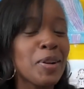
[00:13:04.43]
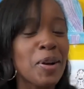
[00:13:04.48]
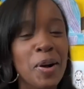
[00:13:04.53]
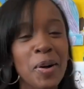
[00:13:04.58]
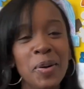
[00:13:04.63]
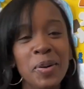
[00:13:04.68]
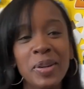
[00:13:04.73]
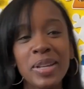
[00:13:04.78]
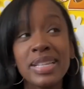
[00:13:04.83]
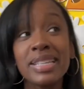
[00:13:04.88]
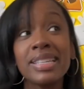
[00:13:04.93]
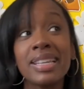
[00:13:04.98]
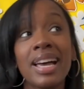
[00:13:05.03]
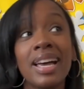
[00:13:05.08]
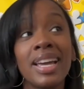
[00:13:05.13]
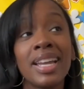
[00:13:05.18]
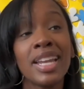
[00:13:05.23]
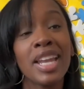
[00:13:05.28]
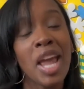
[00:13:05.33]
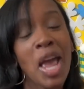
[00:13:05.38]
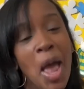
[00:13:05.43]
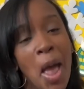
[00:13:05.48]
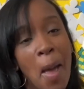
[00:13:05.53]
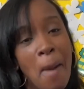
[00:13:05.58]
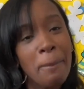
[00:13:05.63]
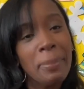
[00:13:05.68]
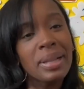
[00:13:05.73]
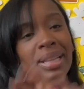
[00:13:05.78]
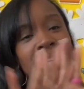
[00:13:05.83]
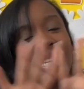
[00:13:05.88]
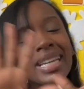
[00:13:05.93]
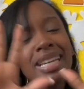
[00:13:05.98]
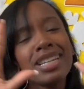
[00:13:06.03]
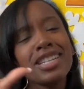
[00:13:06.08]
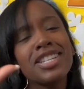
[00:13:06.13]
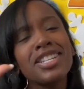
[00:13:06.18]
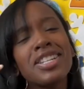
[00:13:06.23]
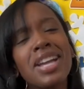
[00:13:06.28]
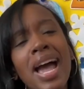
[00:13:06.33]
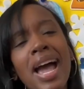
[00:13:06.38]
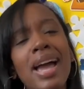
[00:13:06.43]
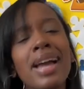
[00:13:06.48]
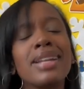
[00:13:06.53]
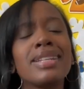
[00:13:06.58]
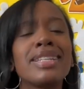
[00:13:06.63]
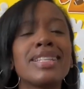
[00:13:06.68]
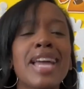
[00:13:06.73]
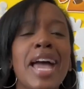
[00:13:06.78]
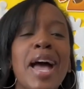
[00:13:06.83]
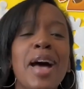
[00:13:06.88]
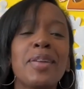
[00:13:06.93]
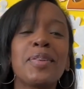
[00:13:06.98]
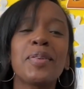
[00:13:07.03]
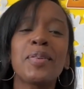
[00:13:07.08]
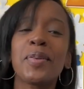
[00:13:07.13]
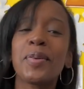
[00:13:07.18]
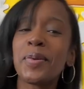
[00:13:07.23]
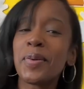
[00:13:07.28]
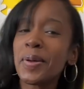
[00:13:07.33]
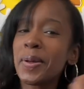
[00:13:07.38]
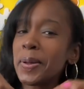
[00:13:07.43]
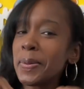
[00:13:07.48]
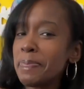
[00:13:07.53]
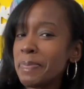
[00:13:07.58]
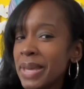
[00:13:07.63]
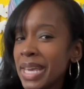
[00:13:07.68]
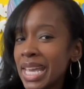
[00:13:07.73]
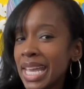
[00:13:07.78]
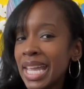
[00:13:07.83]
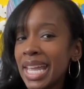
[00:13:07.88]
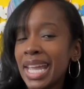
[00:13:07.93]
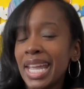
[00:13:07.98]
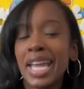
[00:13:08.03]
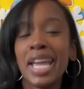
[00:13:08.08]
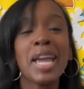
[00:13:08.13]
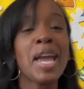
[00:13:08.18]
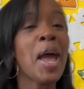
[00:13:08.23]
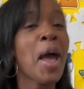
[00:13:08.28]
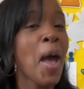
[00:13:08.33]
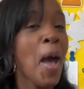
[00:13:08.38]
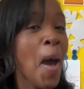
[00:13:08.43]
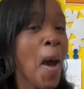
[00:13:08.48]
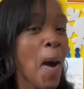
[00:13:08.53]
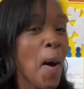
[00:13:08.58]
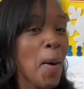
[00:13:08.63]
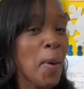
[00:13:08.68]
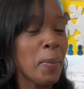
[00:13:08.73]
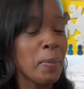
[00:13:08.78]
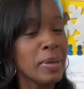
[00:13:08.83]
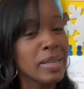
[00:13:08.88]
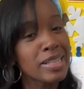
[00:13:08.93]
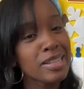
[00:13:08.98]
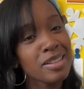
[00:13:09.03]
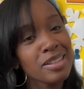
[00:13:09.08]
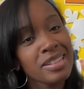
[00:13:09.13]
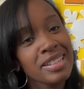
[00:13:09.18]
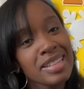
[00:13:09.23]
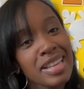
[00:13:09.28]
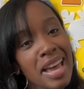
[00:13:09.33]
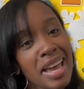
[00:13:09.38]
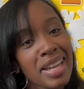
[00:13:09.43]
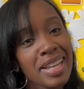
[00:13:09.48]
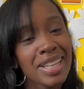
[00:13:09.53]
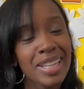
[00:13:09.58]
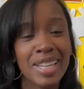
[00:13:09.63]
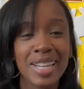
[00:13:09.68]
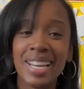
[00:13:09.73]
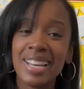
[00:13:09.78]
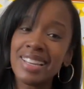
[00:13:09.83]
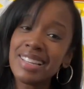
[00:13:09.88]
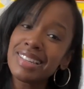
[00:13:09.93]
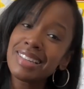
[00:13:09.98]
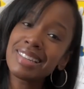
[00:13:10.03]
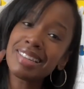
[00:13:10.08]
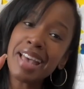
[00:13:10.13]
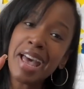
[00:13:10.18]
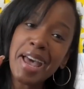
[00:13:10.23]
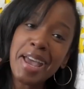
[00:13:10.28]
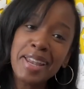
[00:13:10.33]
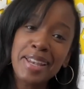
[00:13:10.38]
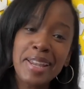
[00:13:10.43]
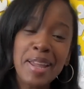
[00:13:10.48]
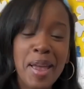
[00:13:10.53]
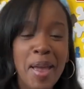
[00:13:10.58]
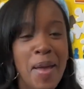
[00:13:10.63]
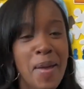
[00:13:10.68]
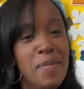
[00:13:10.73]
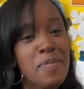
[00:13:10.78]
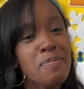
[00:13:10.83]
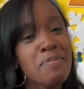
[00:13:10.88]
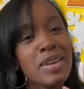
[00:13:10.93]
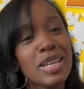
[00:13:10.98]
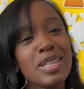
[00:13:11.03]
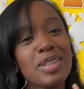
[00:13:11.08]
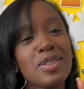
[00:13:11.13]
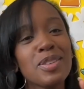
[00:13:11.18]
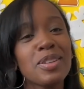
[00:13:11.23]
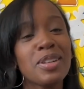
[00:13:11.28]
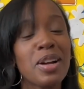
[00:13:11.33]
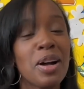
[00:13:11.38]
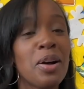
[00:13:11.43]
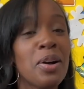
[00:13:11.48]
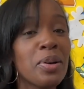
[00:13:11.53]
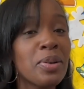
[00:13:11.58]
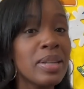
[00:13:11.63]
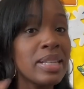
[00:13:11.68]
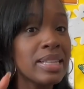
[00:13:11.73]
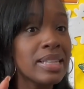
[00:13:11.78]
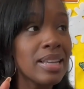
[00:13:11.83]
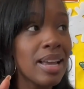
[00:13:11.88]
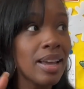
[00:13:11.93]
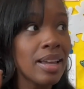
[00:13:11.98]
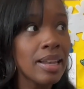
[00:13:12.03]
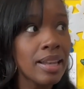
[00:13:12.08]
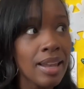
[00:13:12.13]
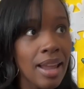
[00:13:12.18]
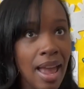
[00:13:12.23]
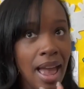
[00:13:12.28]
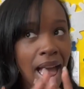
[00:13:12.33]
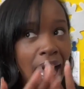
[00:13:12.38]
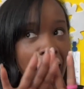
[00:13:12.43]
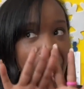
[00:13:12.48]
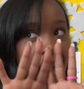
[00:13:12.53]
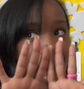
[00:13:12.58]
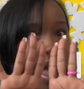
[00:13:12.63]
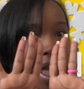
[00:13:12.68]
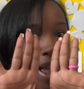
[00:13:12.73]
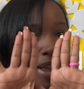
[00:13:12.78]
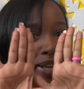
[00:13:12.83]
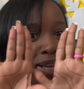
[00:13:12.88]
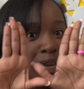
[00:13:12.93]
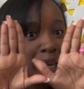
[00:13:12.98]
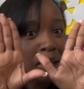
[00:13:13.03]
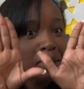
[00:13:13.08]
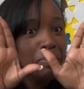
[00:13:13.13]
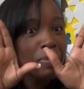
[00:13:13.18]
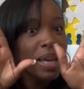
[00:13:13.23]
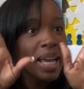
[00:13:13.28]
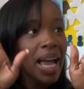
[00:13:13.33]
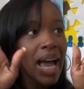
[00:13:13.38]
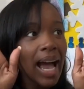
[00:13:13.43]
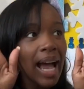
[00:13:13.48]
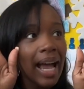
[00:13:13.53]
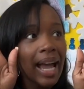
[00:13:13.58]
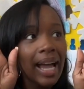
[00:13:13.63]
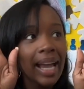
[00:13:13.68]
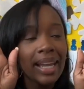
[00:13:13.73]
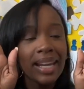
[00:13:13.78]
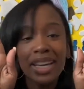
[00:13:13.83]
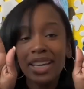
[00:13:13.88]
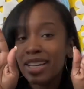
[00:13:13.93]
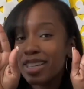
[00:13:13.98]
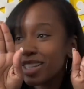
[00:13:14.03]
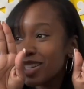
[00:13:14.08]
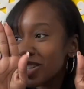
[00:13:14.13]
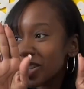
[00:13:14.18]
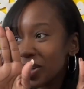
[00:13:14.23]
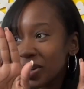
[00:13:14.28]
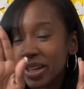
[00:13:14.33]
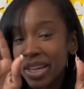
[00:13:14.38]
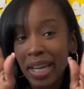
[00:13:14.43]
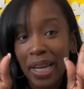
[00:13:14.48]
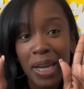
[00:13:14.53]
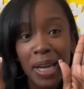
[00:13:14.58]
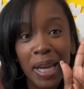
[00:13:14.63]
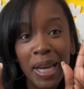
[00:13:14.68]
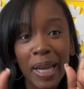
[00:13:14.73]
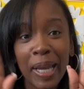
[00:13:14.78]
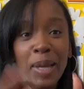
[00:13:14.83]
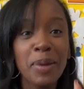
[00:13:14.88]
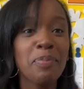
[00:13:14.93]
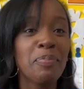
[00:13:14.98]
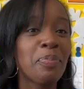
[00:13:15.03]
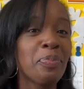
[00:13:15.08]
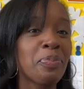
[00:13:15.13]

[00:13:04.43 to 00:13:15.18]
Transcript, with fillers: Golden Sun, please shine down on me. Oh, Mr. Sun, Sun, Mr. Golden Sun, hiding behind a tree.